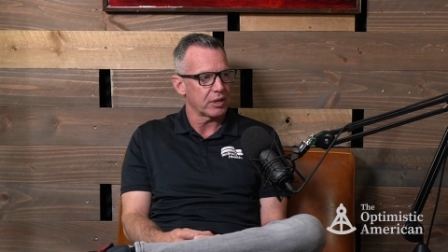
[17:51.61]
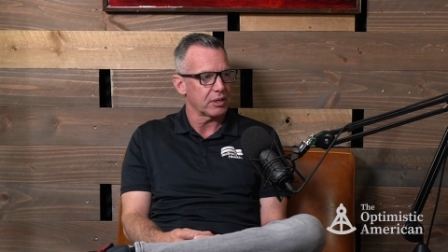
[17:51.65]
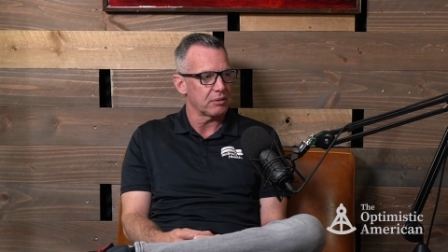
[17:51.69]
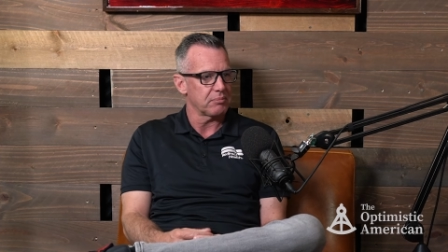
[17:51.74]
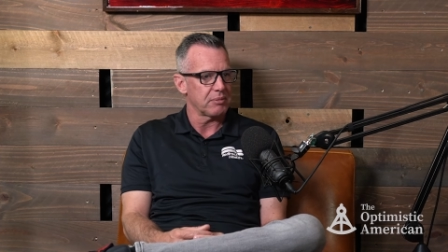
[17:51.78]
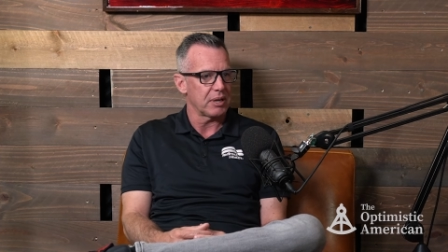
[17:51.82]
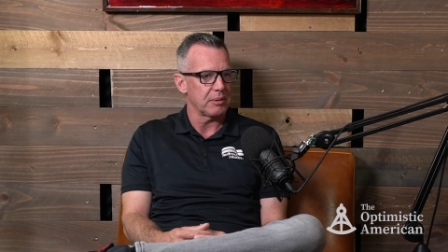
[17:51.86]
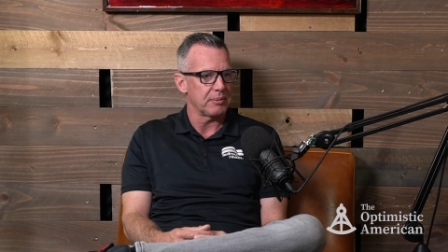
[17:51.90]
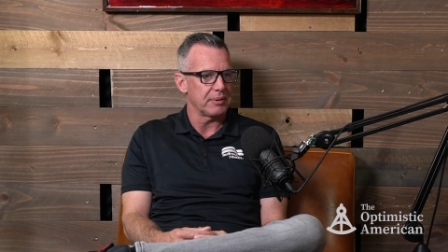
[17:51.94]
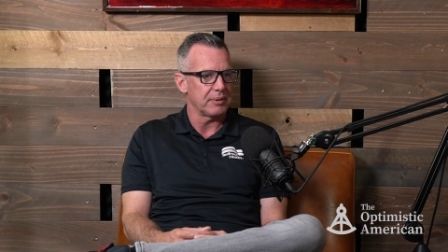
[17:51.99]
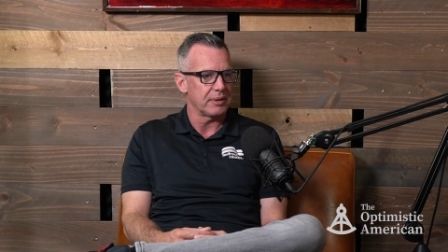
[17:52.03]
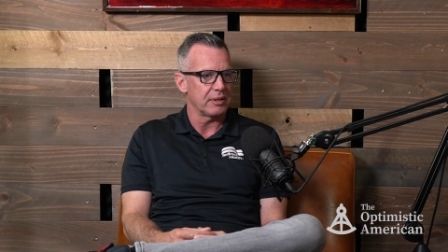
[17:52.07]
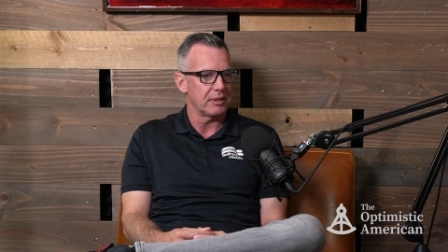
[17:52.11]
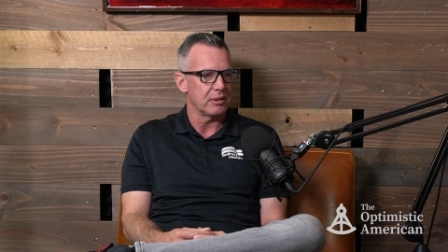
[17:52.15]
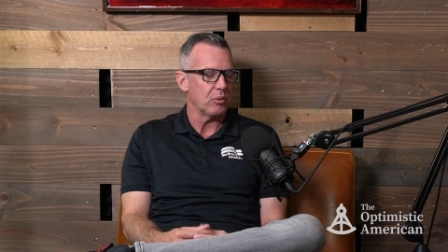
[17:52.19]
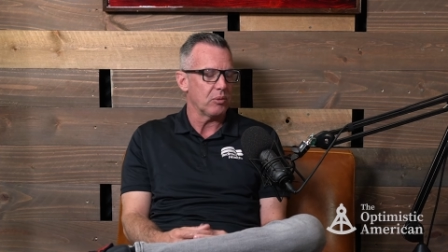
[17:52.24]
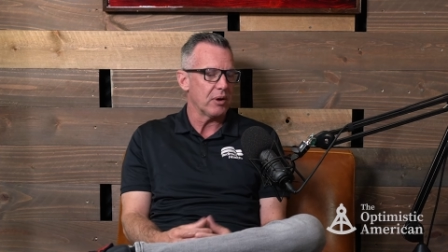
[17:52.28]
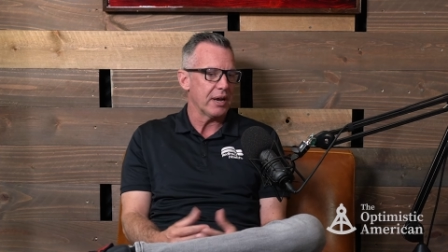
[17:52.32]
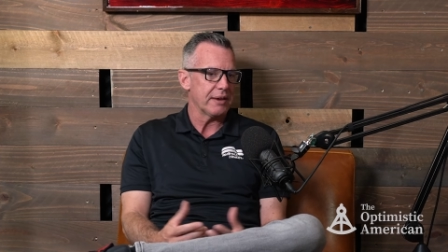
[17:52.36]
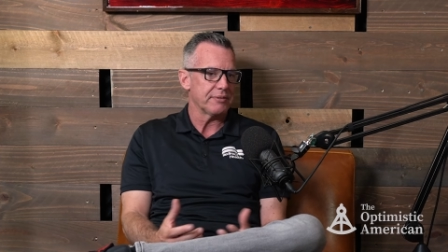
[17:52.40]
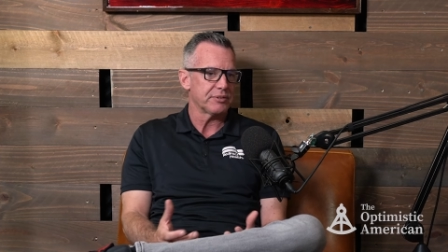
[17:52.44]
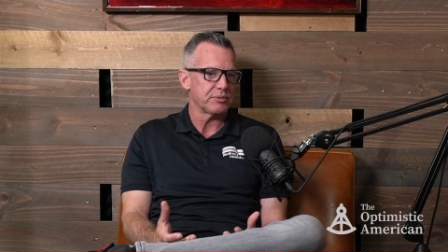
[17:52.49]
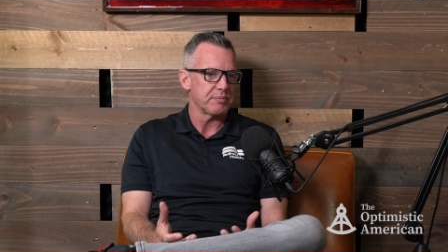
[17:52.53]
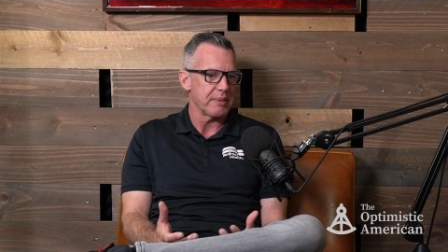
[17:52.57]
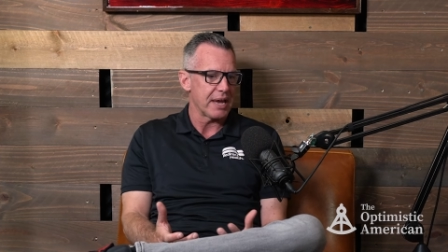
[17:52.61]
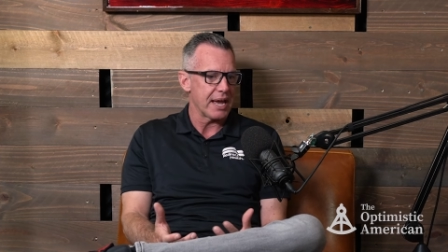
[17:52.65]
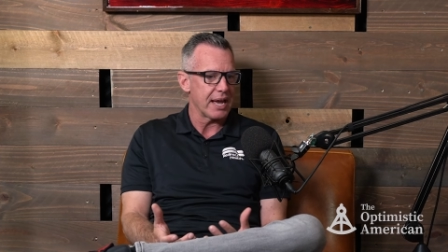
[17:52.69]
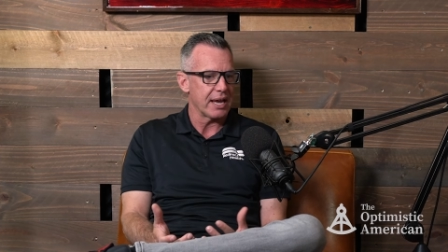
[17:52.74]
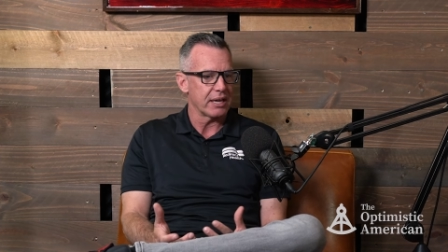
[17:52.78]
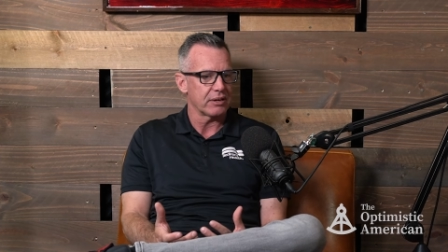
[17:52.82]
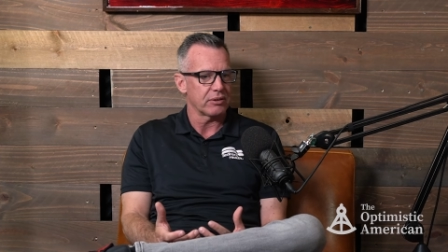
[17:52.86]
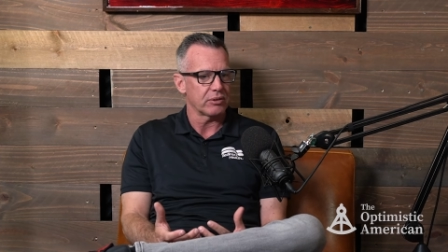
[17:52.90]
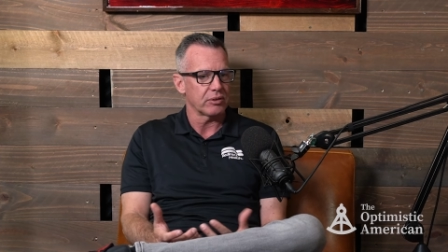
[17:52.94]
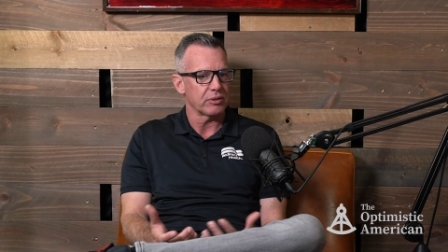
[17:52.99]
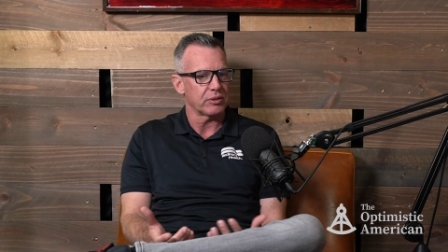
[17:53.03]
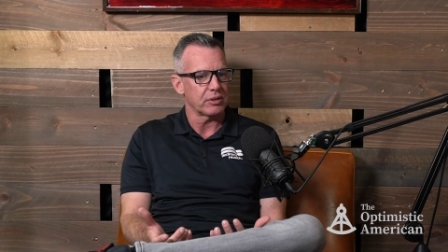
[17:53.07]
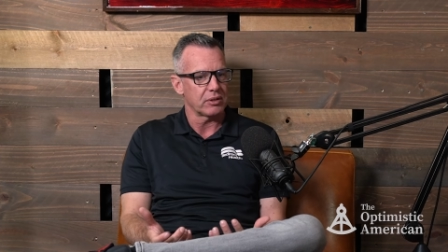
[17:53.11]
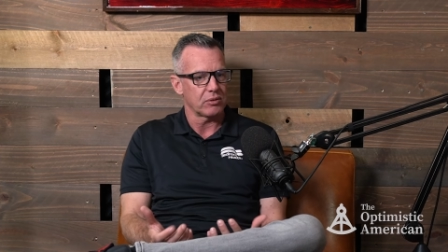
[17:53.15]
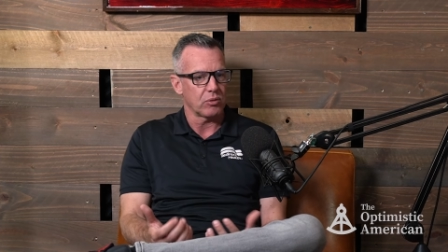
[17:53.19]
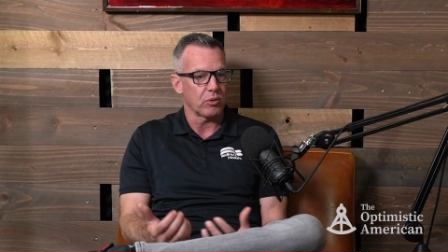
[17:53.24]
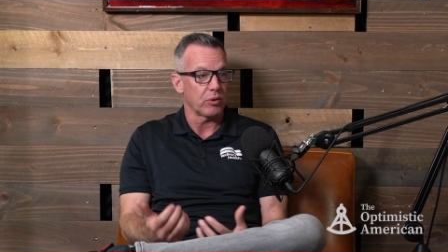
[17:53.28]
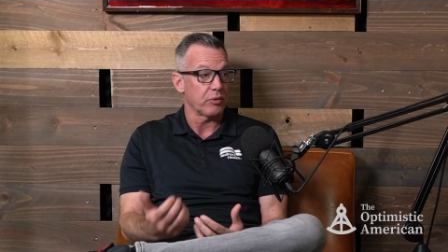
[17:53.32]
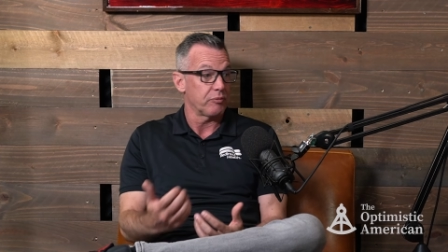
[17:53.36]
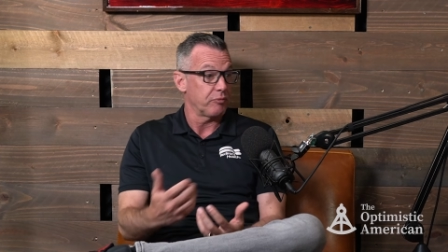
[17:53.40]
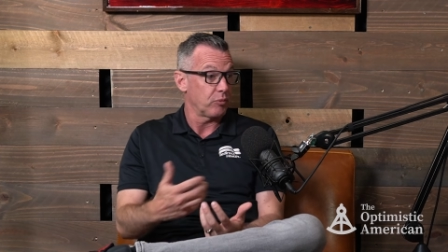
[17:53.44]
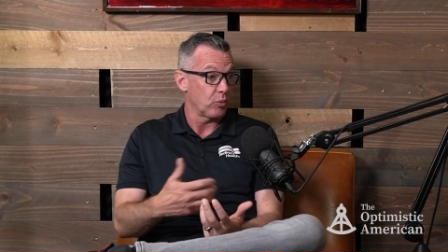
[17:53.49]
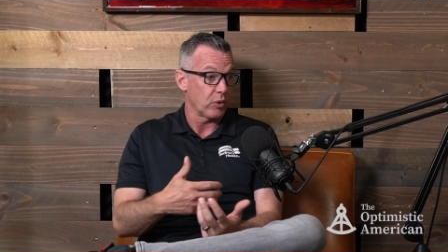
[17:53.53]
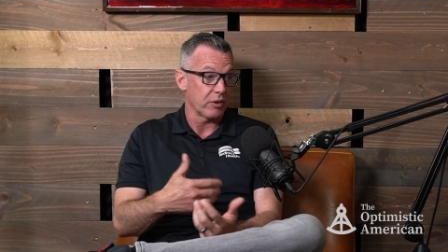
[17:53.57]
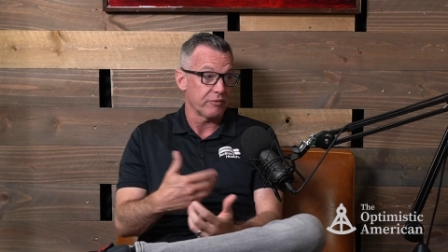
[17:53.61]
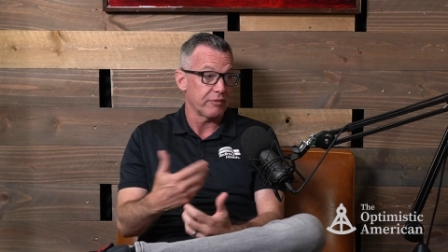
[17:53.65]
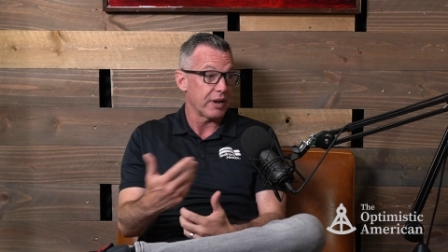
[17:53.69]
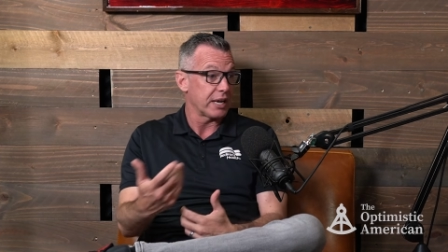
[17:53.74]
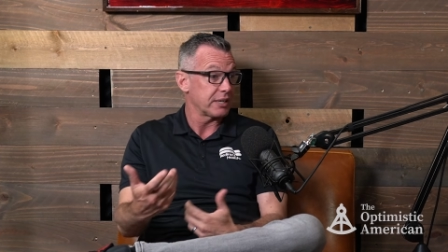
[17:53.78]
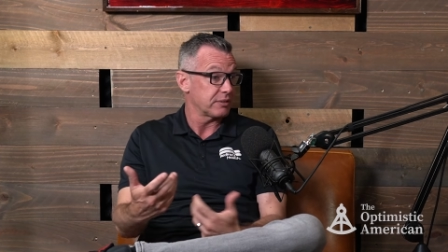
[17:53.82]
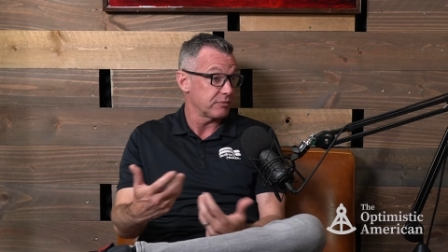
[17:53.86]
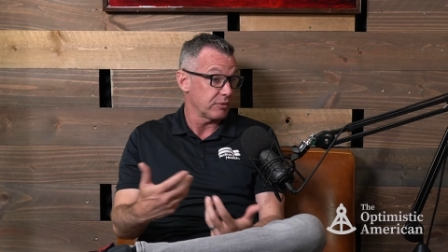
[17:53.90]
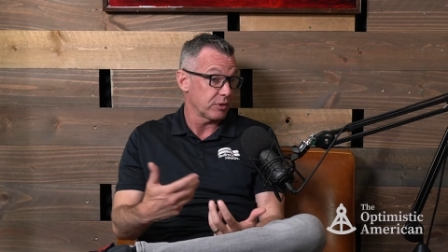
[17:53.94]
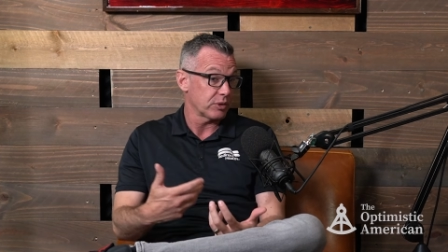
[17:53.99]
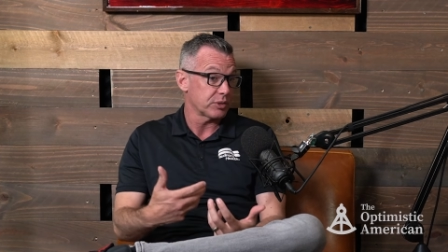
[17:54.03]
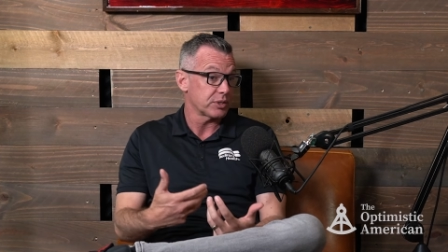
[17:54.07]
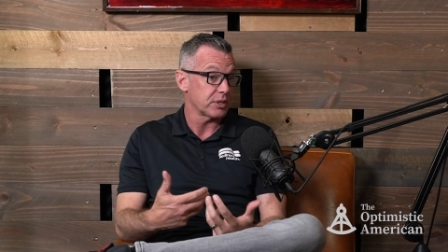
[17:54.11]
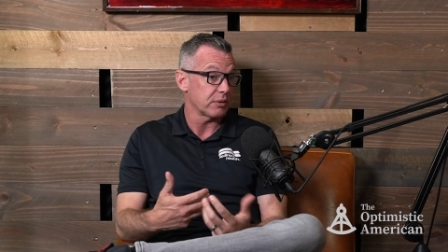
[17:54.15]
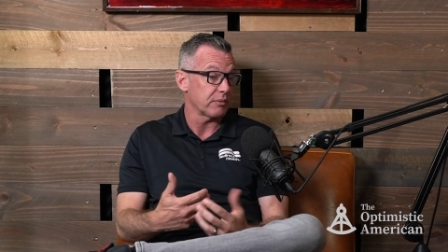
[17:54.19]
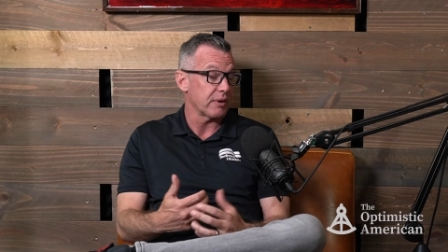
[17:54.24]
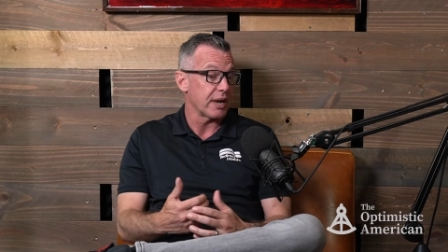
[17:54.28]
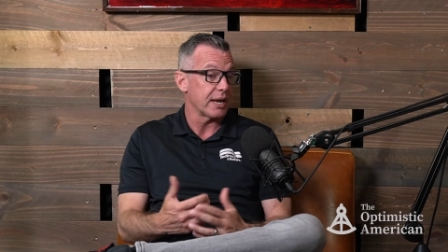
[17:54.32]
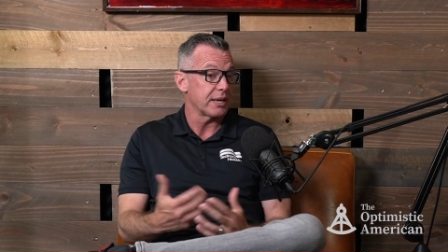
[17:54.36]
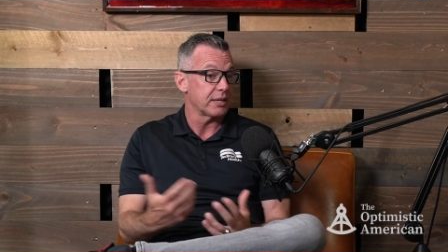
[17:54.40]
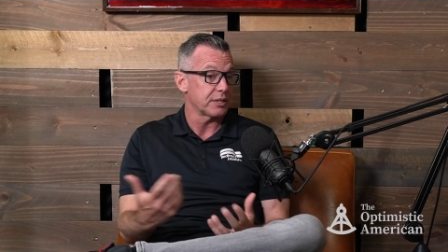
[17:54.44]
and maybe the wife's mad or the or or vice versa, right?